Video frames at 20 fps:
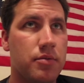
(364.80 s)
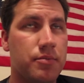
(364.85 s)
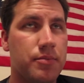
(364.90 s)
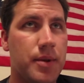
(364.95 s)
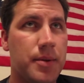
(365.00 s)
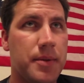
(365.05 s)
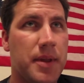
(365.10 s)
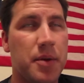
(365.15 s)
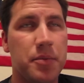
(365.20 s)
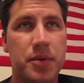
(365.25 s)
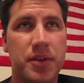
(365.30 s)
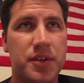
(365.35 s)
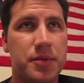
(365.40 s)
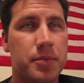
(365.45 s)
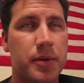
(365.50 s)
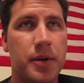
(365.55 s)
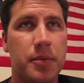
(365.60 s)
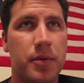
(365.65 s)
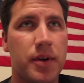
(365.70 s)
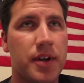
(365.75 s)
Maybe that would
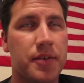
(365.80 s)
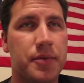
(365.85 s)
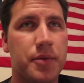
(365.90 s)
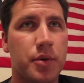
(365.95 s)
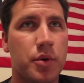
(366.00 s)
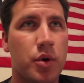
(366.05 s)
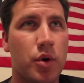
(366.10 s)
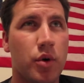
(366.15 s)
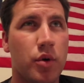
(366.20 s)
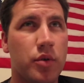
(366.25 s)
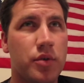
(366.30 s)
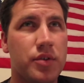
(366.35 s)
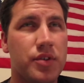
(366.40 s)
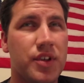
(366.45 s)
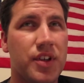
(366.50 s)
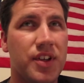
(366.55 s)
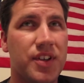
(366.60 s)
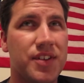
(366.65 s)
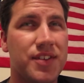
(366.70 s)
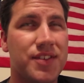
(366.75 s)
explain why I feel cold,
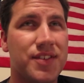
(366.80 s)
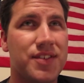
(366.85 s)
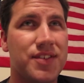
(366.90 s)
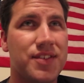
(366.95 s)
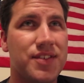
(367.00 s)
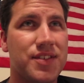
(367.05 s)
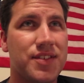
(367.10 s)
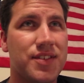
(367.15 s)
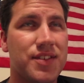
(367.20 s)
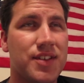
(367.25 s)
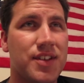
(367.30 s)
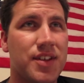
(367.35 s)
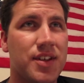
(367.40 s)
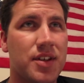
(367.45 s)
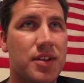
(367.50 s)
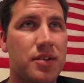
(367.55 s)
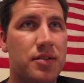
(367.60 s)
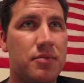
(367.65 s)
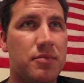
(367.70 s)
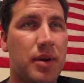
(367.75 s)
because
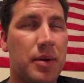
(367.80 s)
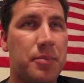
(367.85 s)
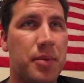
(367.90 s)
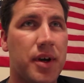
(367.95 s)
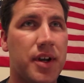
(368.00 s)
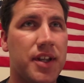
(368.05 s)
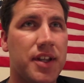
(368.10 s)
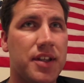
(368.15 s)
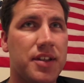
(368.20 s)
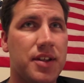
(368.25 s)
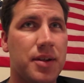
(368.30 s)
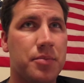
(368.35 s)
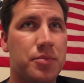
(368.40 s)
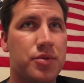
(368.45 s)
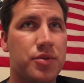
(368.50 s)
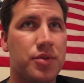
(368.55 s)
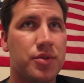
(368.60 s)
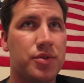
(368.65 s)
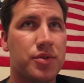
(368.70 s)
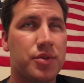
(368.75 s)
my body
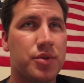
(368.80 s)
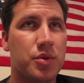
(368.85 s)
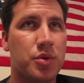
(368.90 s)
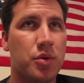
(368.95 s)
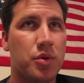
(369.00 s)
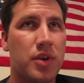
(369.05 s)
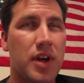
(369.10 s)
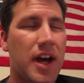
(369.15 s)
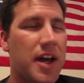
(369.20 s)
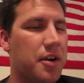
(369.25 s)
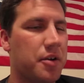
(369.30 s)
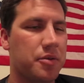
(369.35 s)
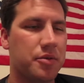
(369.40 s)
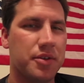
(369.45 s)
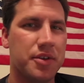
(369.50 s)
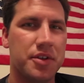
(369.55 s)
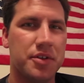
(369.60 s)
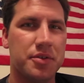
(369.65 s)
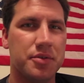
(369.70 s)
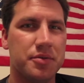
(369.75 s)
temperature is cold. I don't
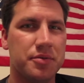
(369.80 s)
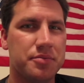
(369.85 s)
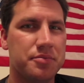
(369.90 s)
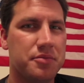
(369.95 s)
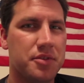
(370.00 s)
know.